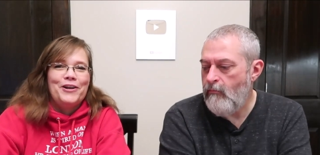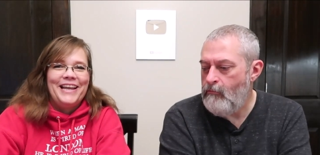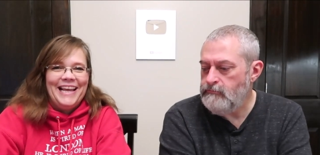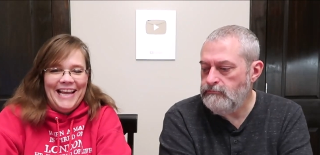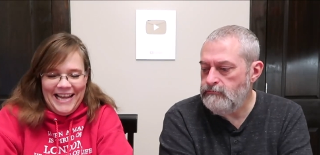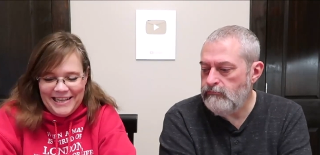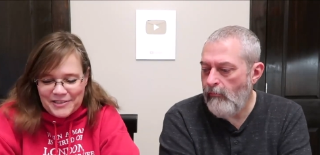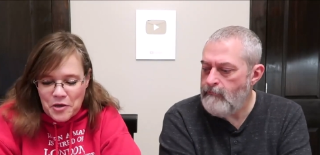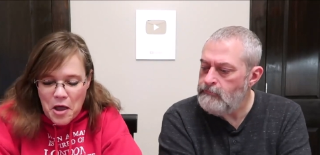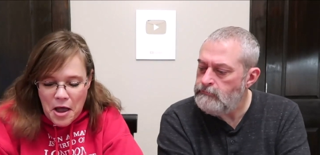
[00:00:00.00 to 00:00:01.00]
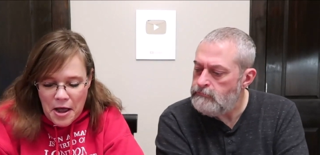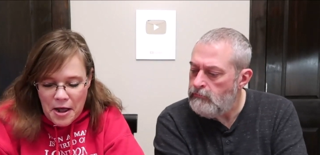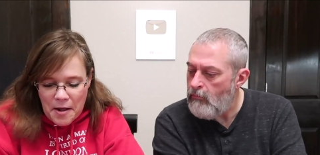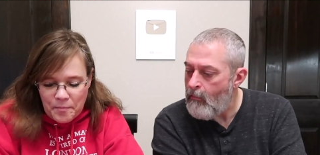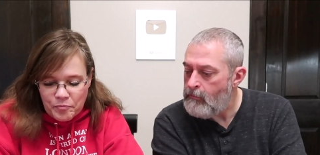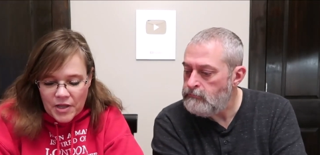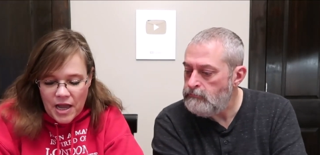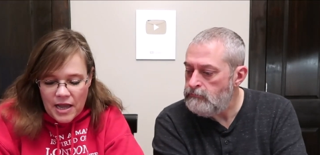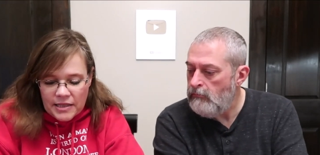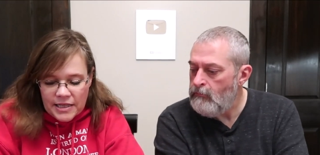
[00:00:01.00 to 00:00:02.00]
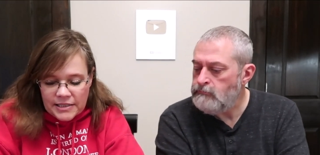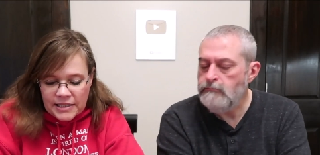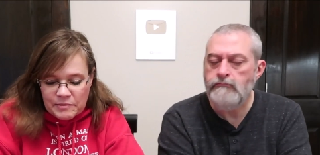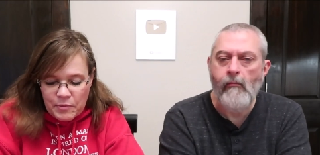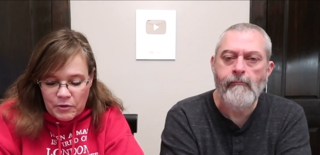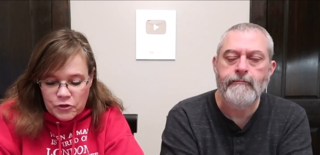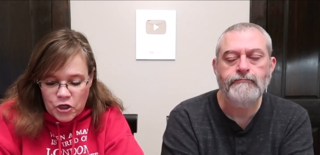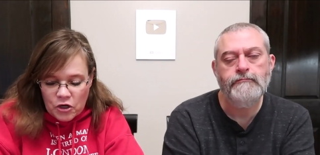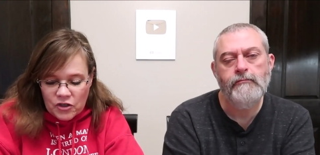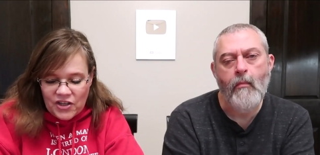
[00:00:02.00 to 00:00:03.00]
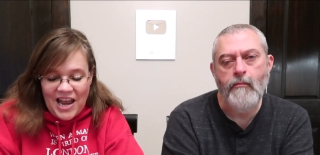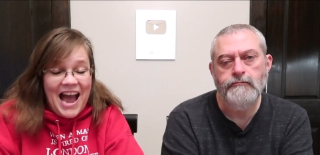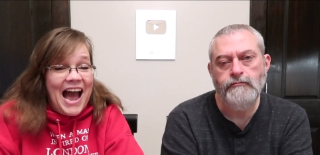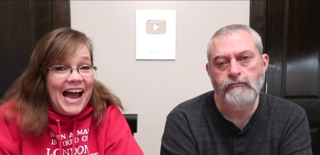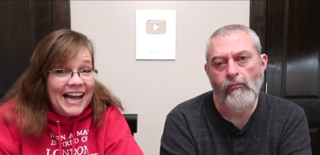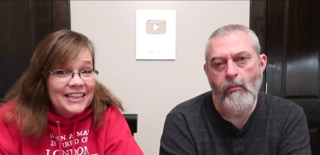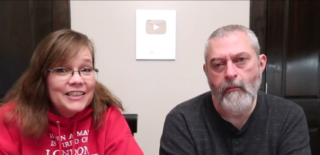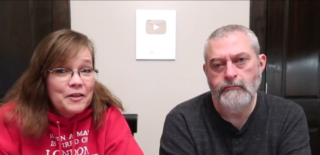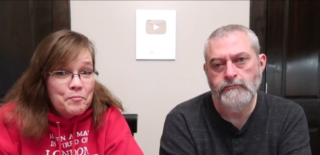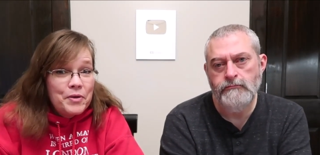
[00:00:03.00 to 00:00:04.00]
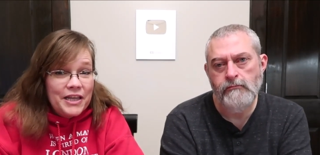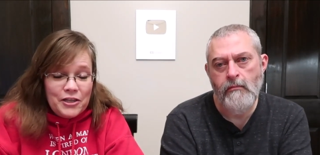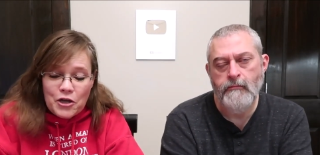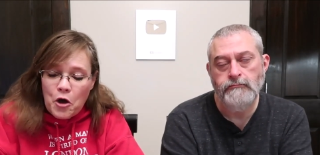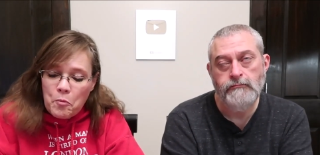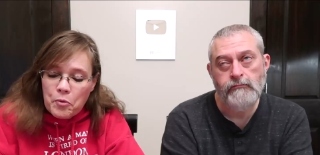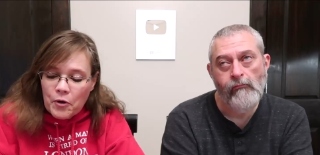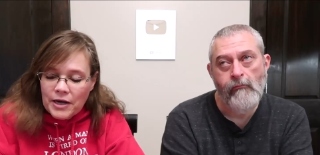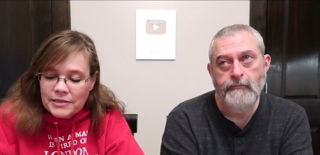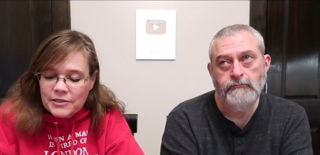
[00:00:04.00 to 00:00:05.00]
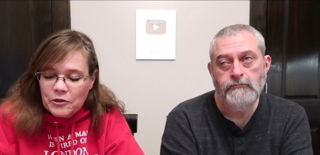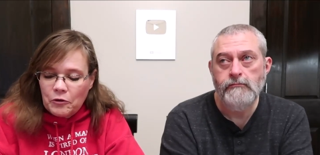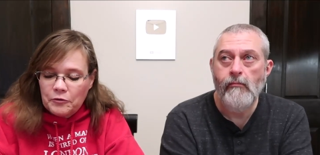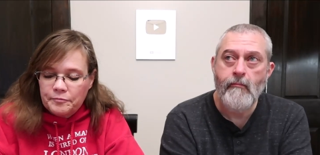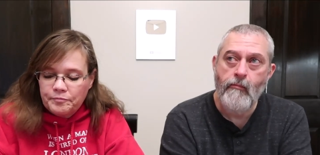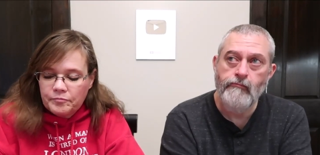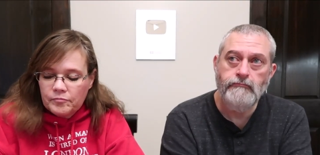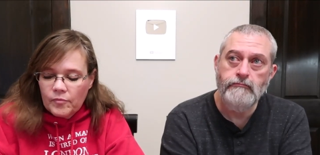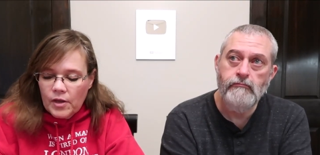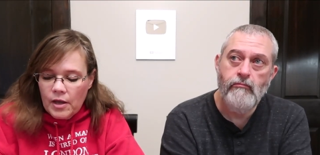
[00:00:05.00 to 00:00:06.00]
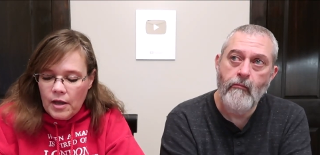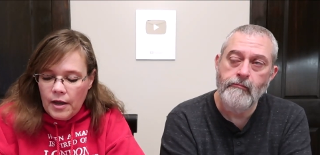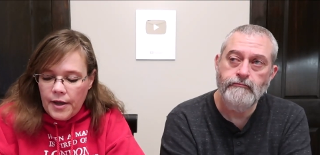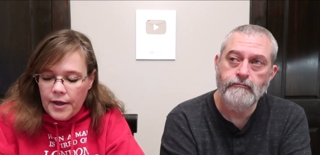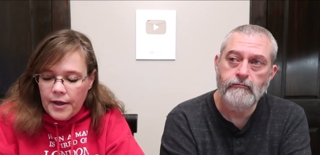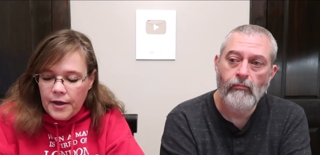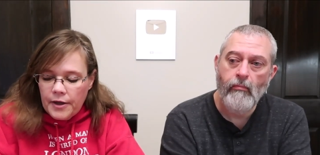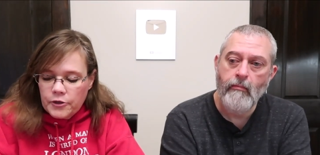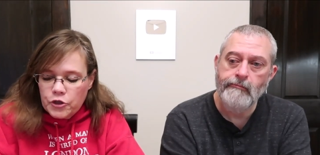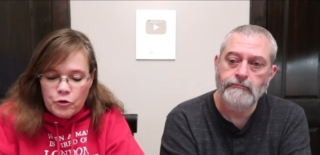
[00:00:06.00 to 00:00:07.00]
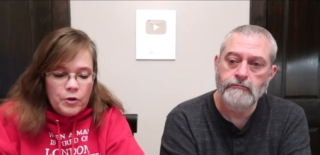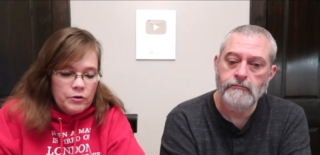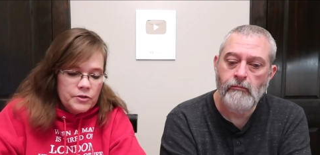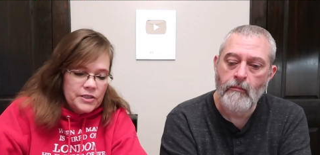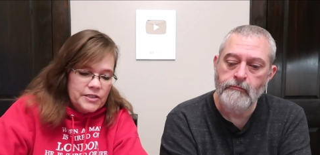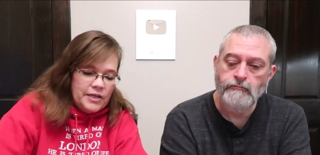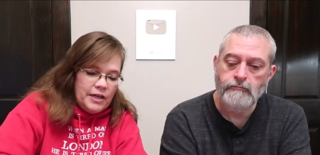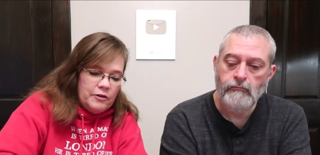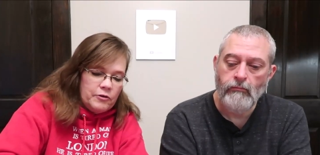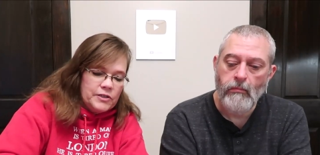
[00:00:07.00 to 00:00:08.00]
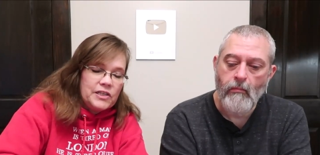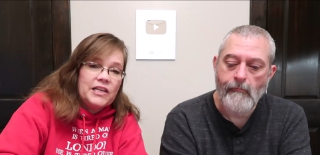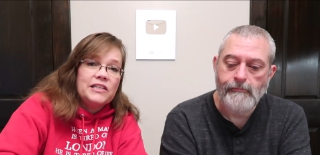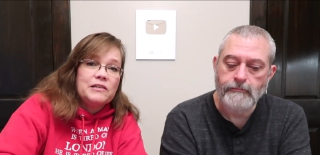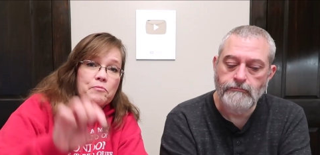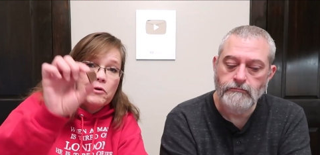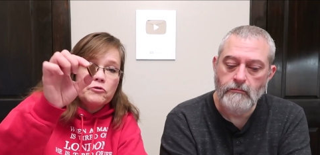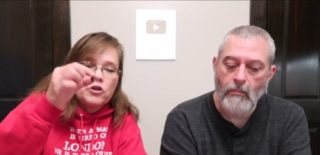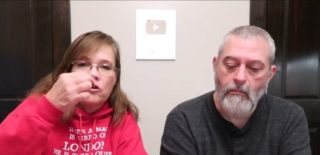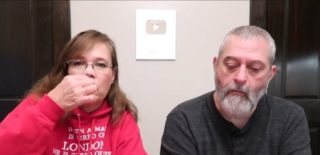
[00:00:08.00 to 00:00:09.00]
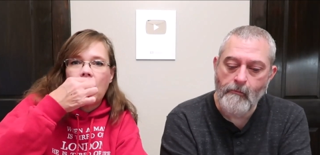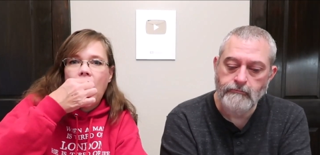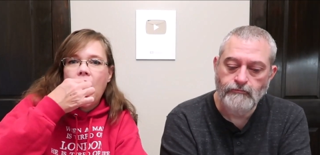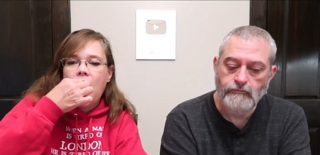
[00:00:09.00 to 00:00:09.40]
Speaker 1: Want to eat? Um, this is milk chocolate jalapeno pretzel. Uh, 260 calories and it's in milk chocolate.